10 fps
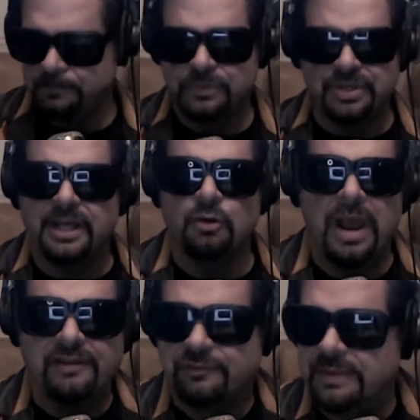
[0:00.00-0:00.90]
To get
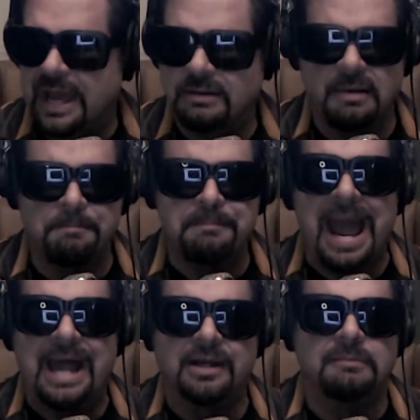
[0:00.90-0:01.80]
away from that
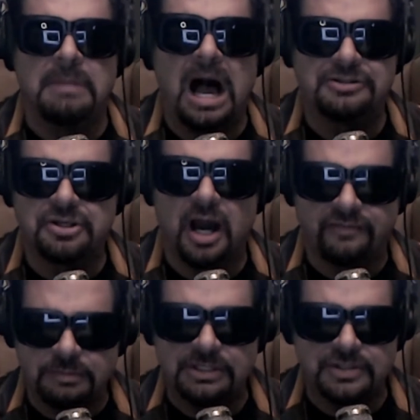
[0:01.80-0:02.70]
mad Hamas
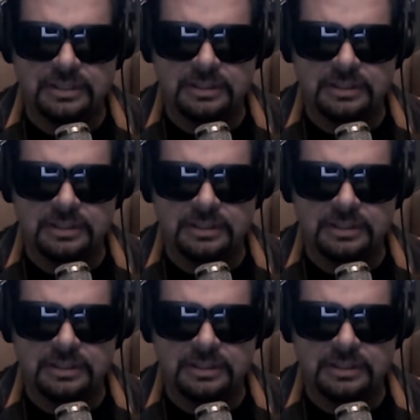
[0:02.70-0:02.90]
government.